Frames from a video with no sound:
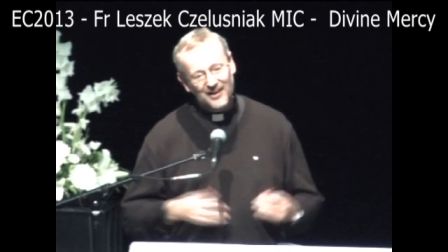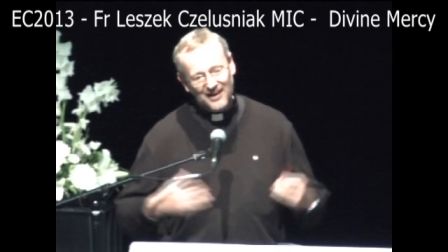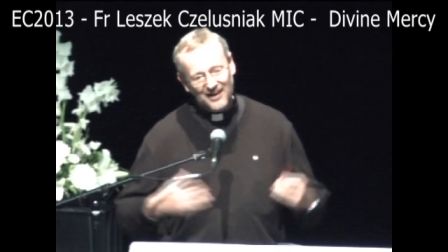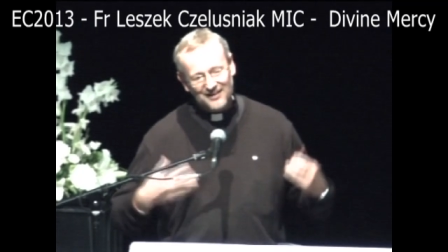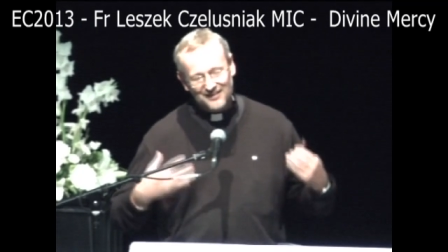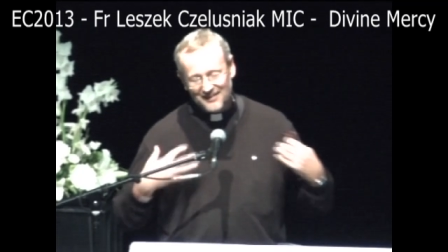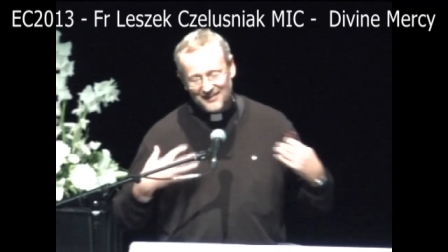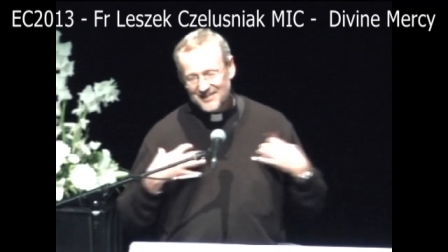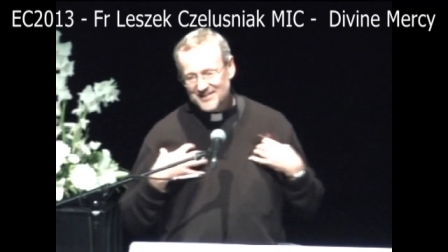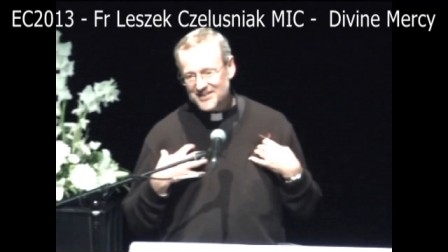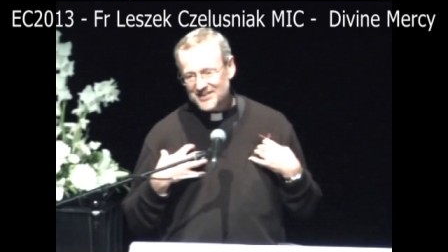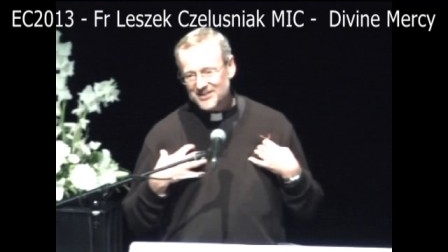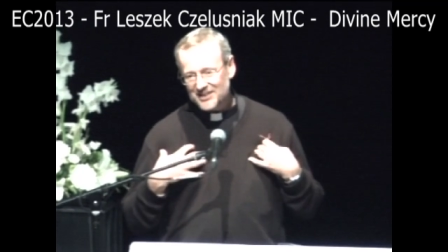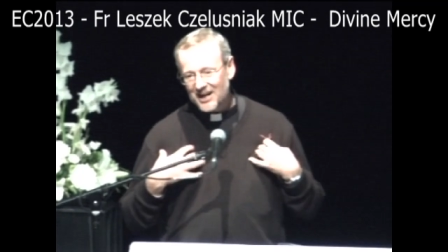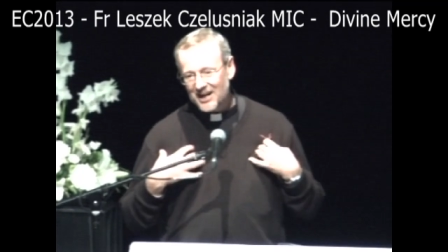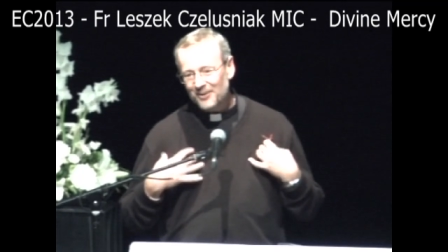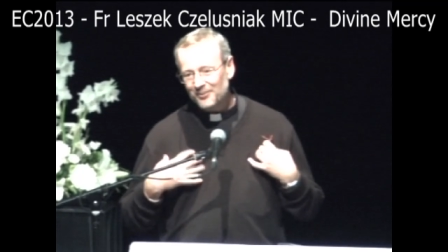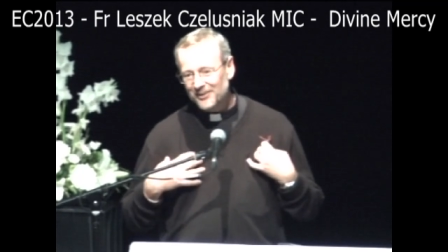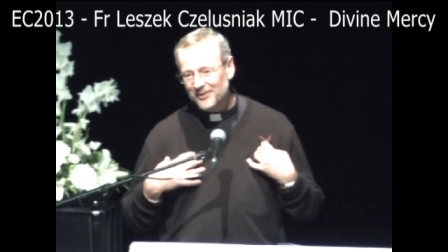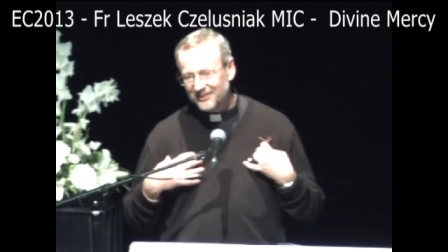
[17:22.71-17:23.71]
and this is
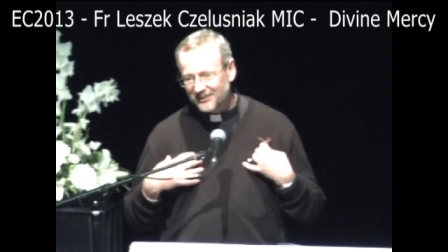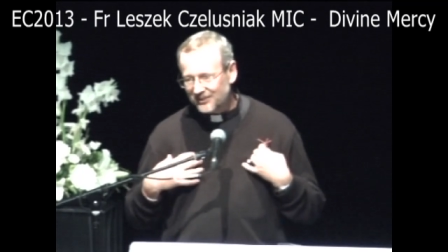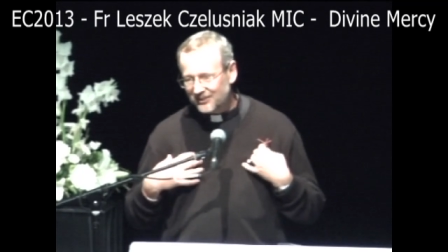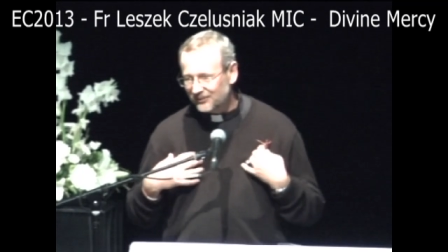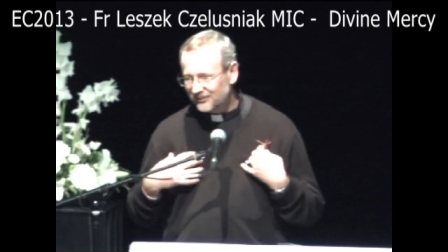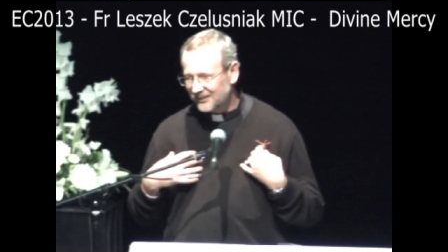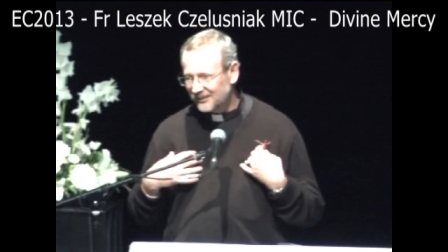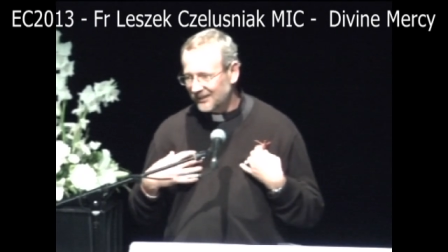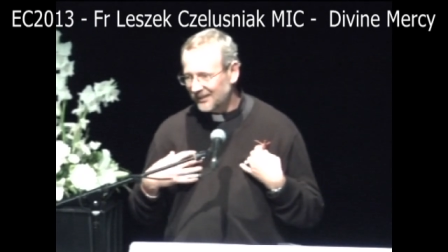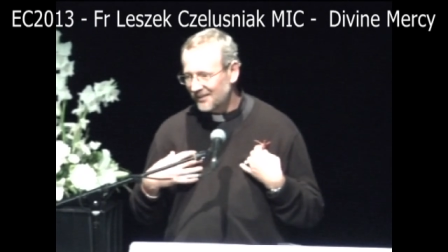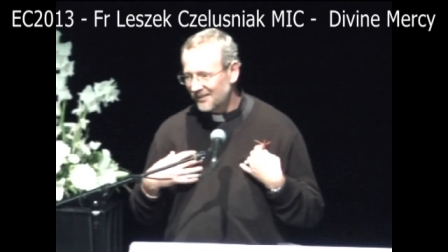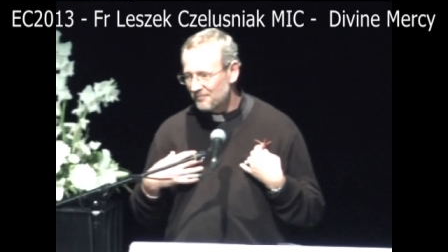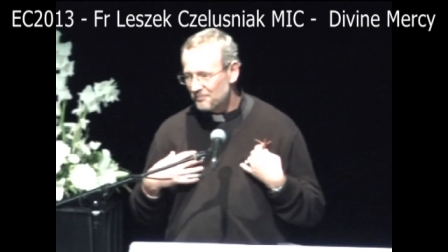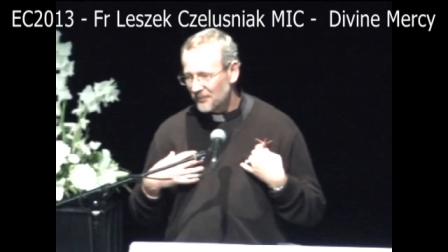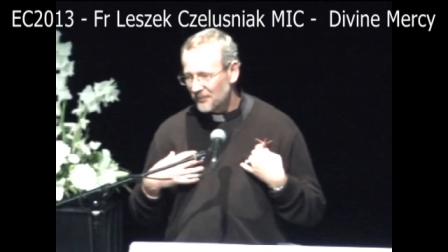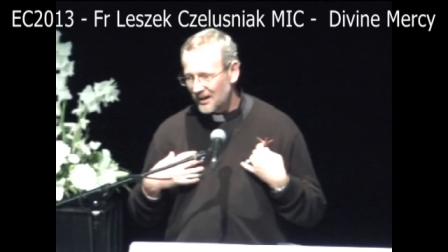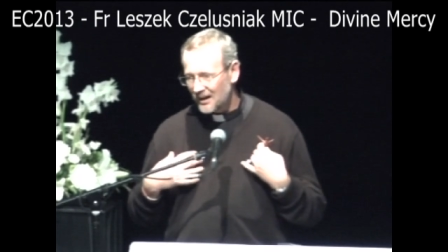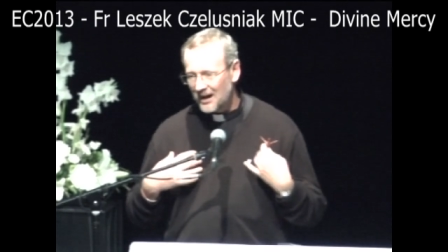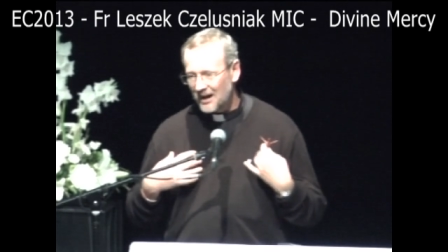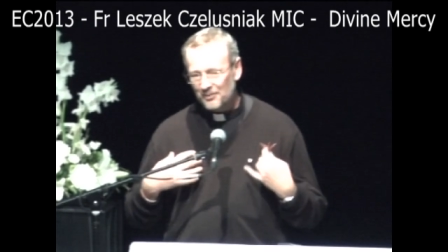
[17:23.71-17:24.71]
our
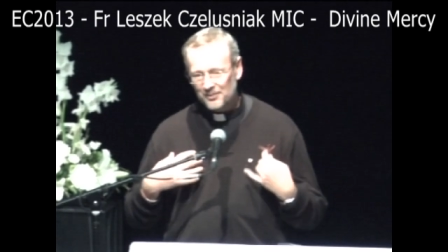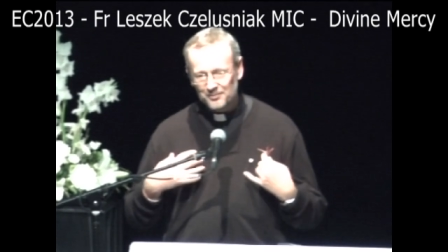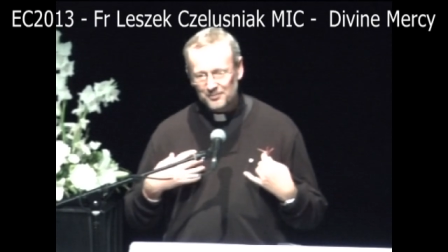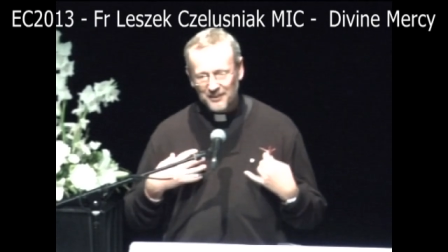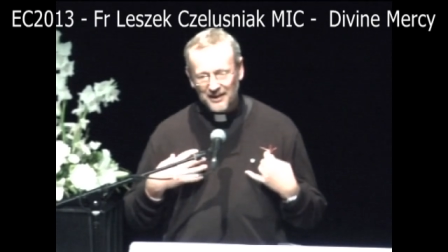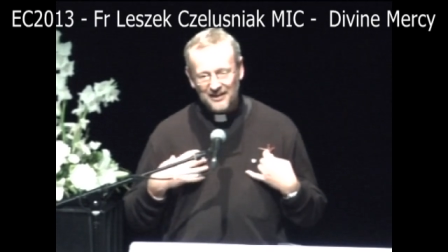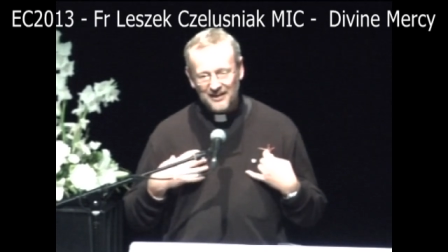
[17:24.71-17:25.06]
duty, our,